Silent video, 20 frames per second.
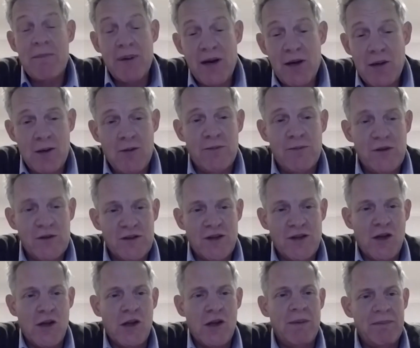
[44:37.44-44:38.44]
personal views, I
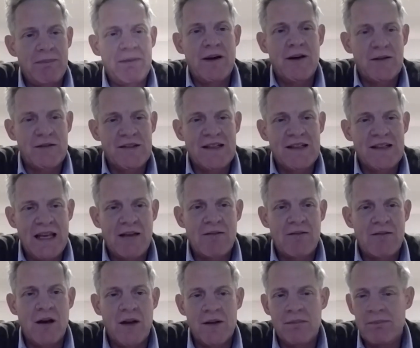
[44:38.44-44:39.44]
should speak personally here
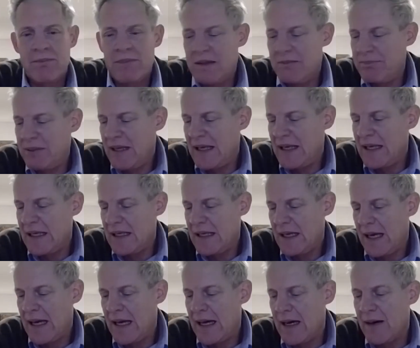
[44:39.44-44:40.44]
rather than BP,
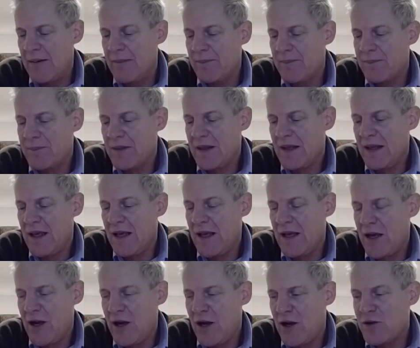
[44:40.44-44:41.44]

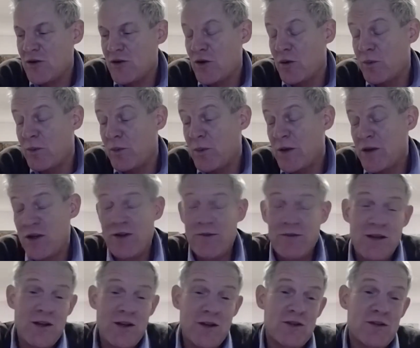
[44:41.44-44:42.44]
we're
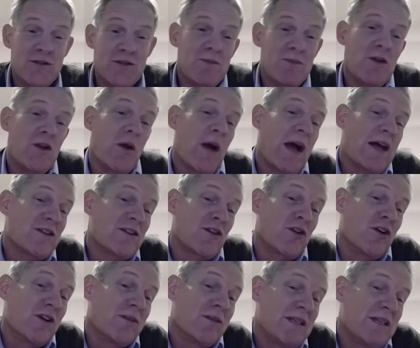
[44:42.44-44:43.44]
shifting because, as
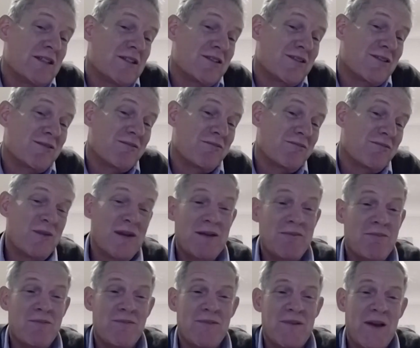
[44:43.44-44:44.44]
economists,
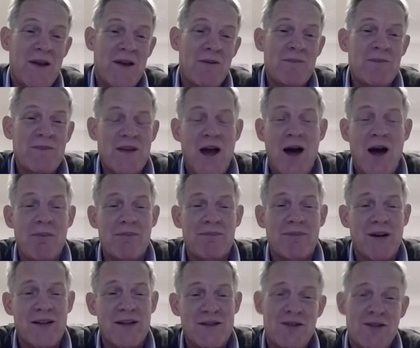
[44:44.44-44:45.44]
carbon
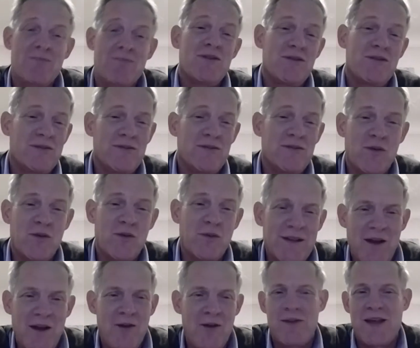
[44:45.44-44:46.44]
prices are beautiful.
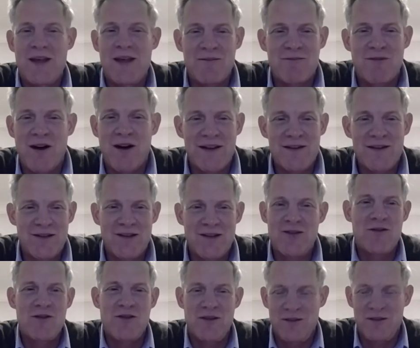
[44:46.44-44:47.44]
We know they're the right
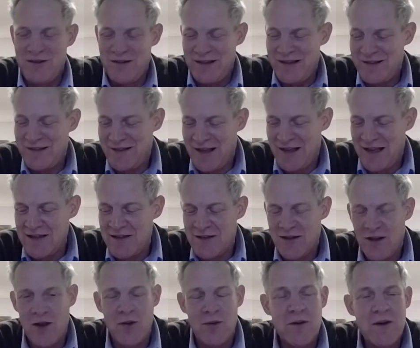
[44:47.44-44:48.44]
solution to this. And
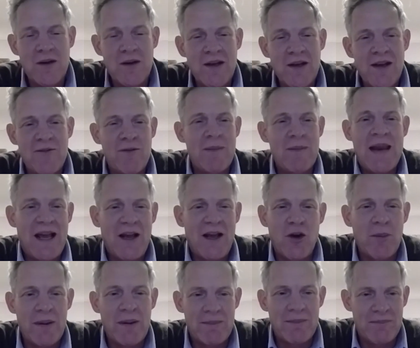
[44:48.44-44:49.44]
so from an
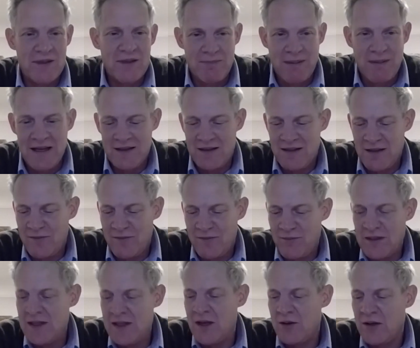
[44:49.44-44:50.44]
economic perspective,
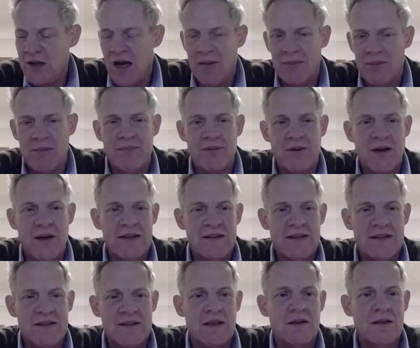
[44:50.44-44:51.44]
we know carbon
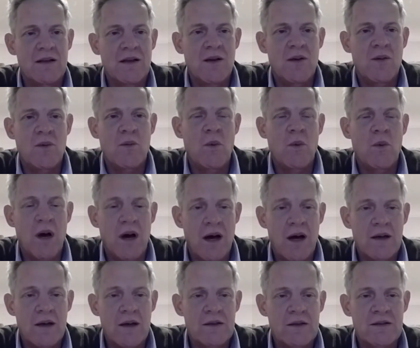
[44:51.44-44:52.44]
pricing
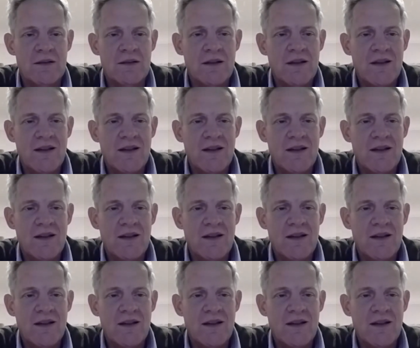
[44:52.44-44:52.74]
works.